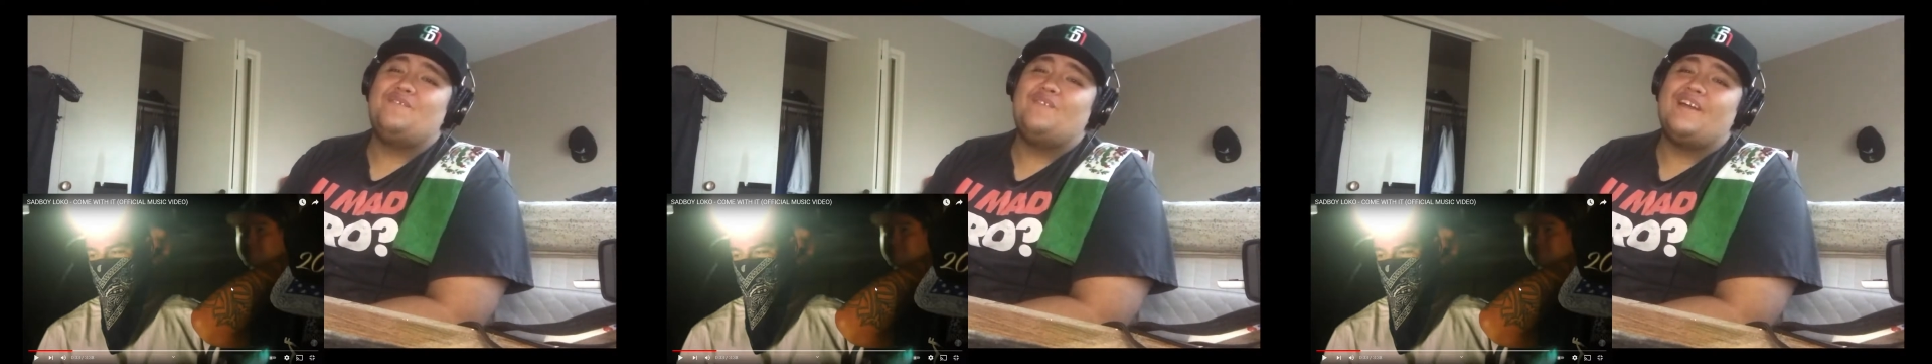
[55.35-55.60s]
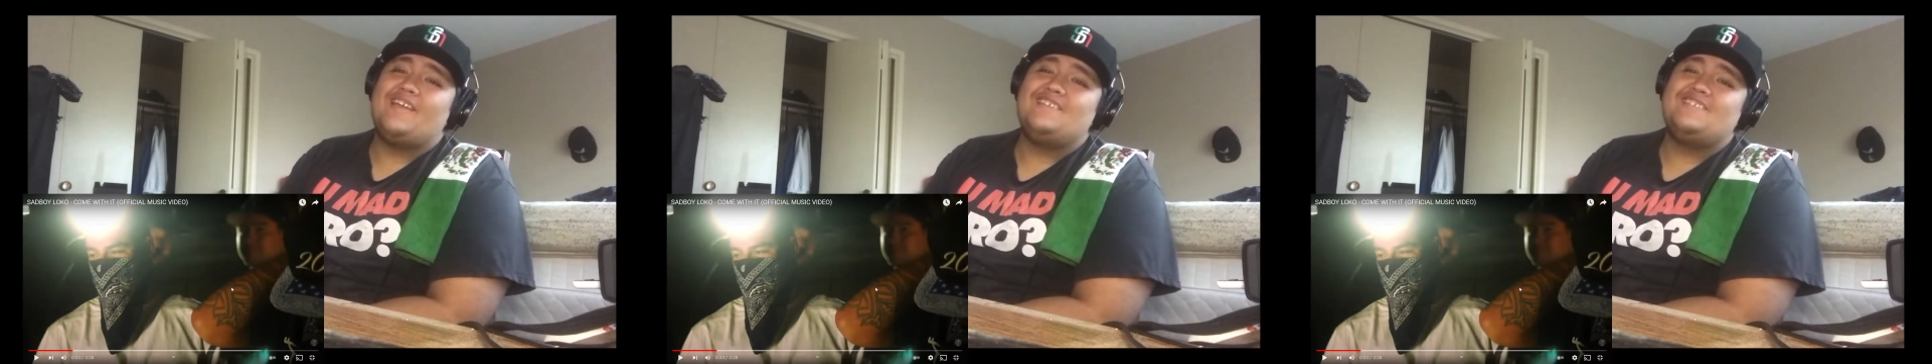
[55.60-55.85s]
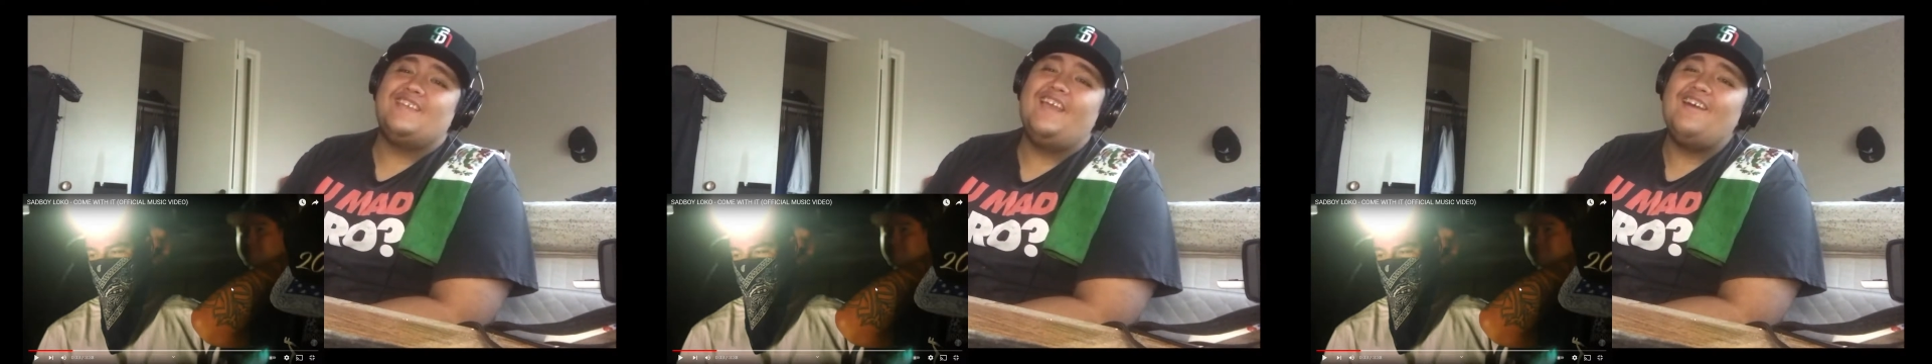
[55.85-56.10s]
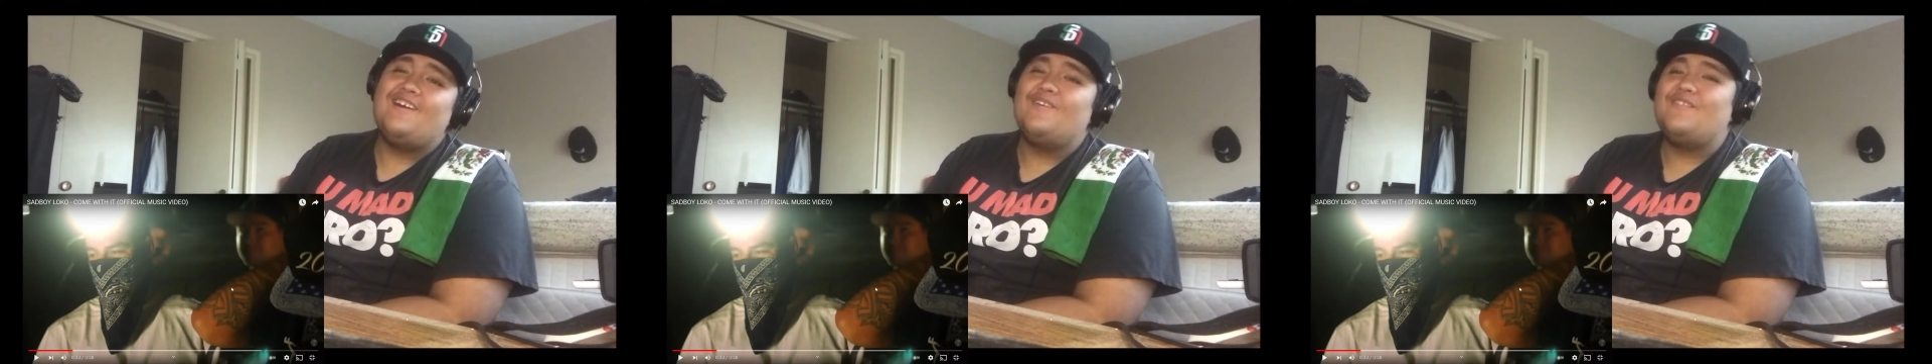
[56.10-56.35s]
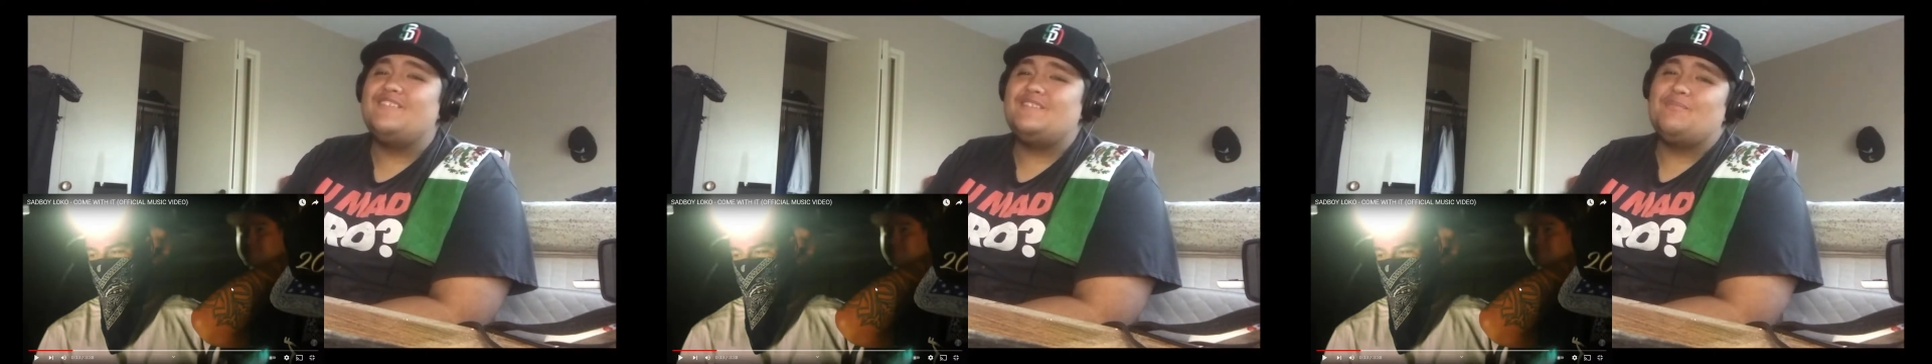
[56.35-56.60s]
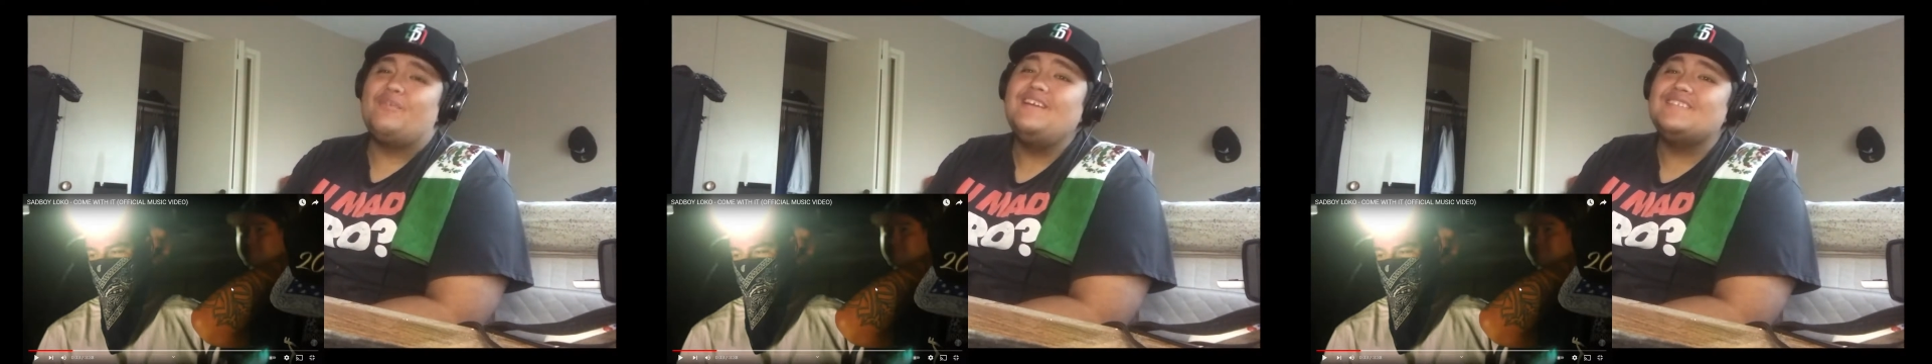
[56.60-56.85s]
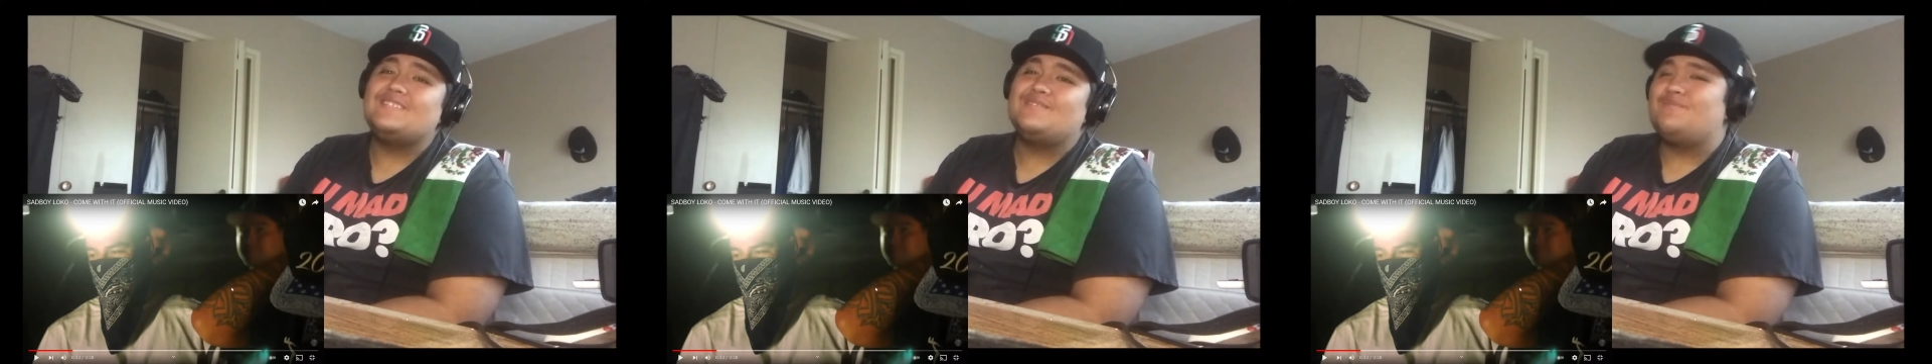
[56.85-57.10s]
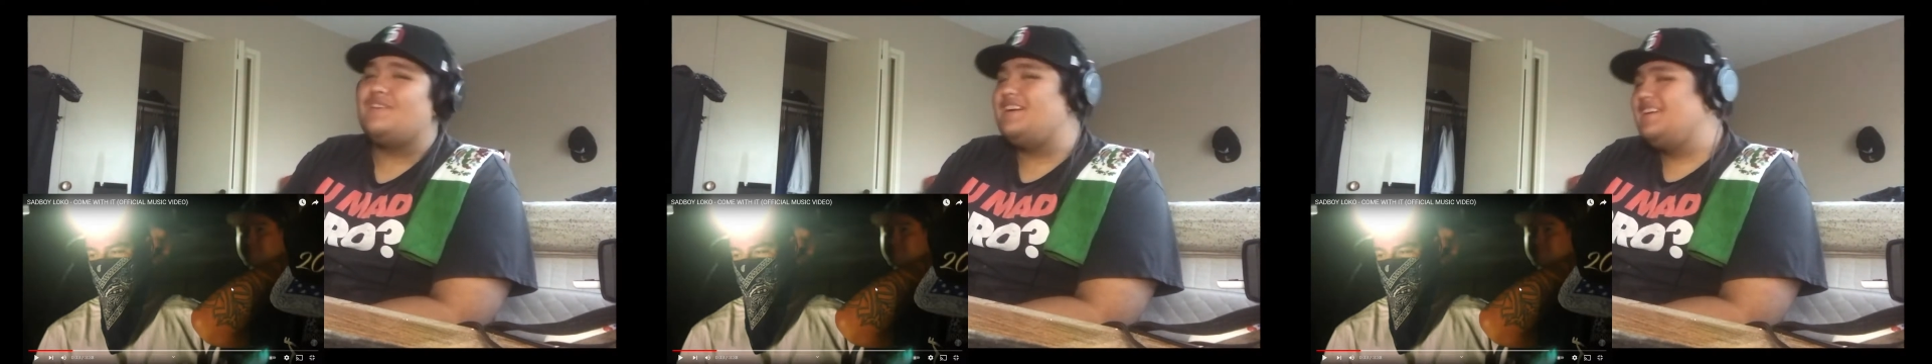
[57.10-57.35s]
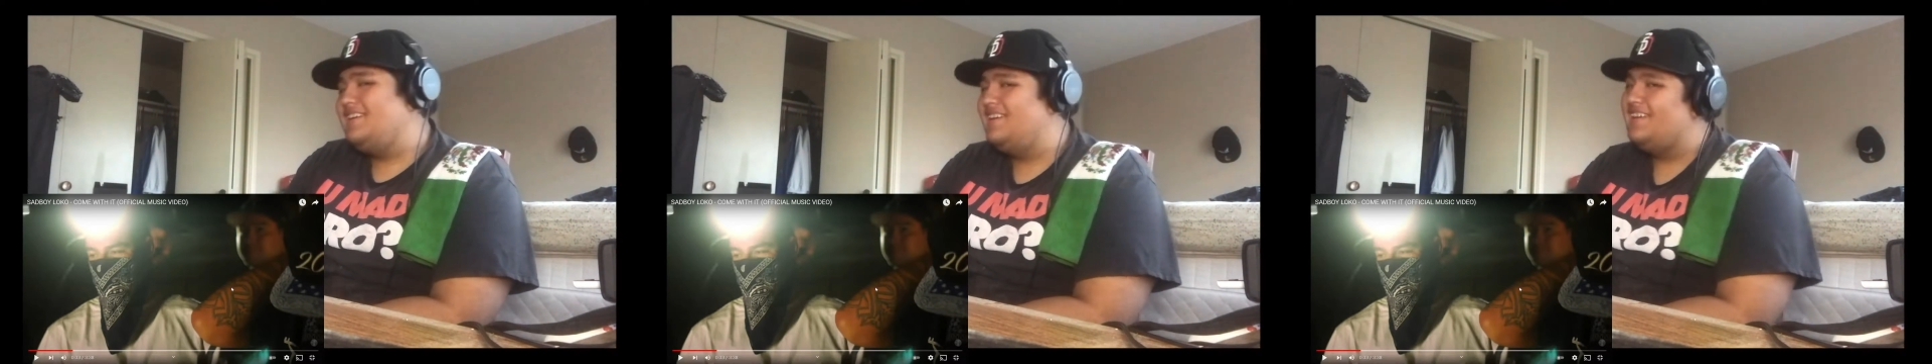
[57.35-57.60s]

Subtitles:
fucking jail, into prison, bruh.